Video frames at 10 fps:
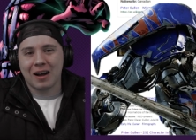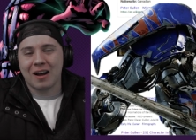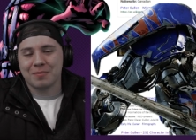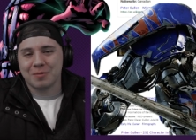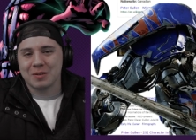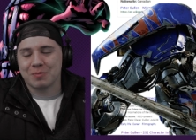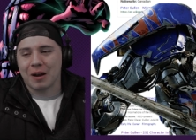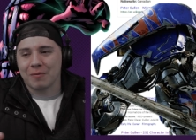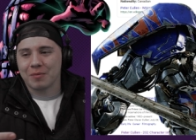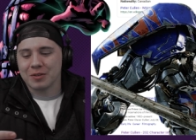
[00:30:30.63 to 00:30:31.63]
Optimus
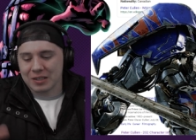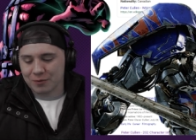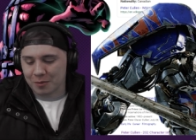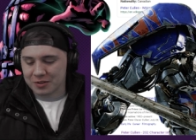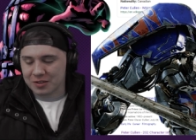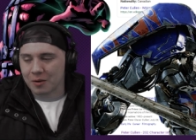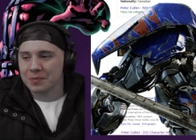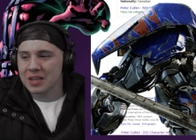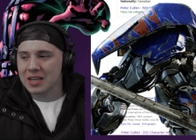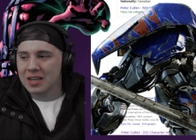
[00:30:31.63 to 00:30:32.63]
Prime from the Transformers.
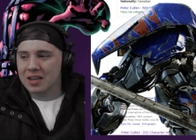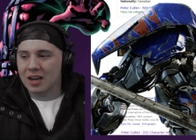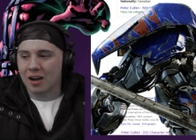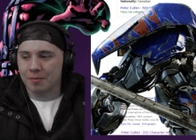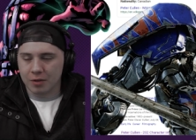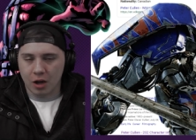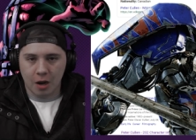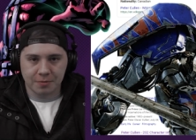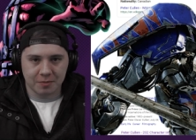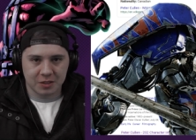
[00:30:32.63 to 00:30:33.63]
So, um,
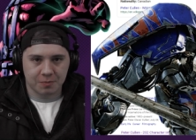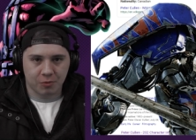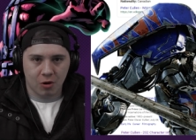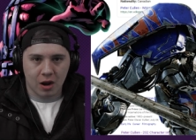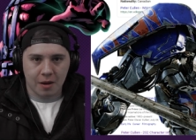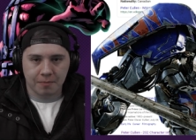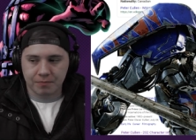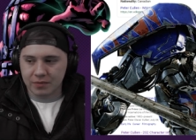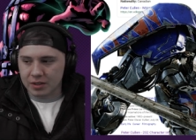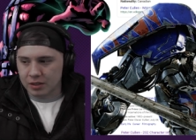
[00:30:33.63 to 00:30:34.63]
Optimus
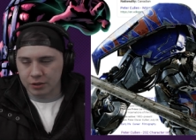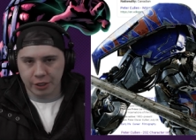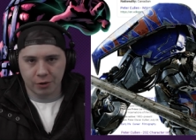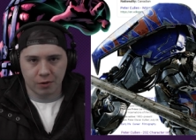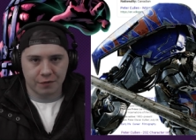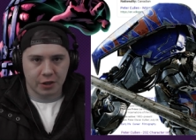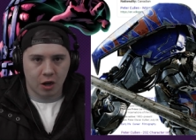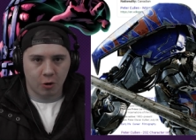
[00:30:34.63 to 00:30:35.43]
Prime, leader of the